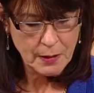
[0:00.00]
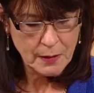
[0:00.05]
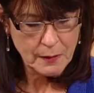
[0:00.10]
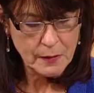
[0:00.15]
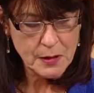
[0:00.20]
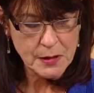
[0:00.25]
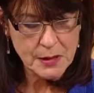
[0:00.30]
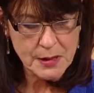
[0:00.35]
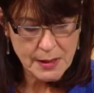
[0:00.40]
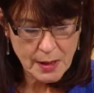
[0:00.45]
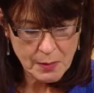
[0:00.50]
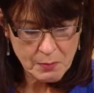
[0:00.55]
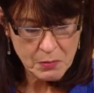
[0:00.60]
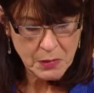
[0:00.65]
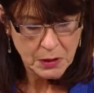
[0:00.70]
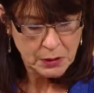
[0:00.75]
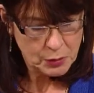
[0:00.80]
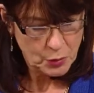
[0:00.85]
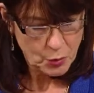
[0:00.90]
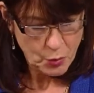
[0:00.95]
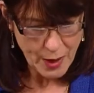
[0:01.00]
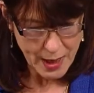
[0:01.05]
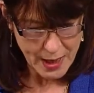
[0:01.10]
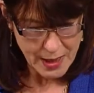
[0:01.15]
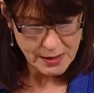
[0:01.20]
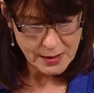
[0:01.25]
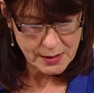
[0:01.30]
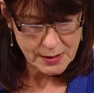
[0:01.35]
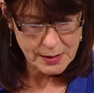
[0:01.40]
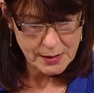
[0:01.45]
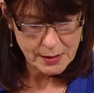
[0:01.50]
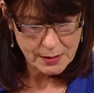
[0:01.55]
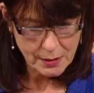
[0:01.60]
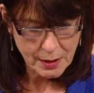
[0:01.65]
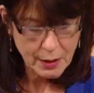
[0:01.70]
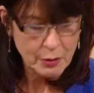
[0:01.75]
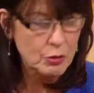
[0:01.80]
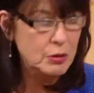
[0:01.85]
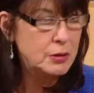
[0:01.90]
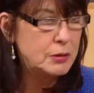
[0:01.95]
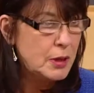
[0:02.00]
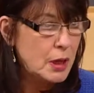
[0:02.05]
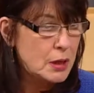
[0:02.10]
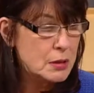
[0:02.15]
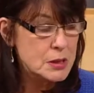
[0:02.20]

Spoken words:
that some in the West are on their